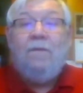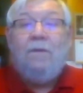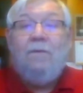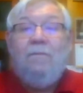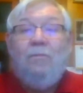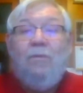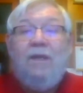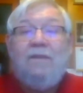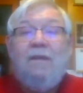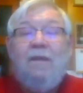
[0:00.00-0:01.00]
the
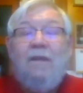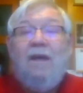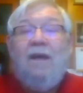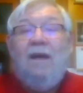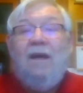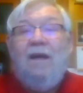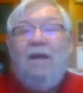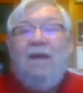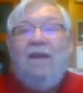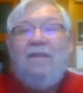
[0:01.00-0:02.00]
wheat,
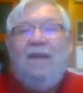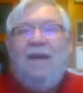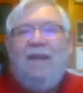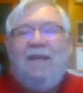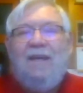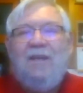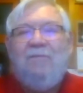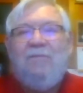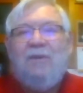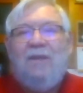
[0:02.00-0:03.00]
and that I kind
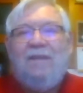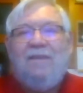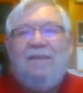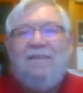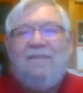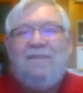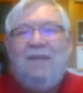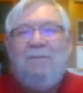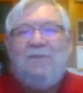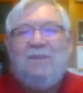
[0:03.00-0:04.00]
of feel like that the
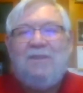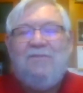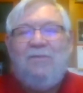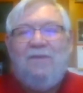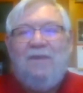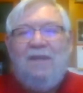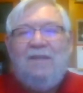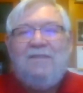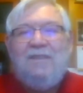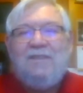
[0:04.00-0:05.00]
same
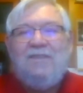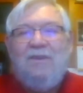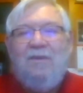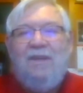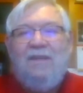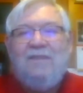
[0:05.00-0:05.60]
630,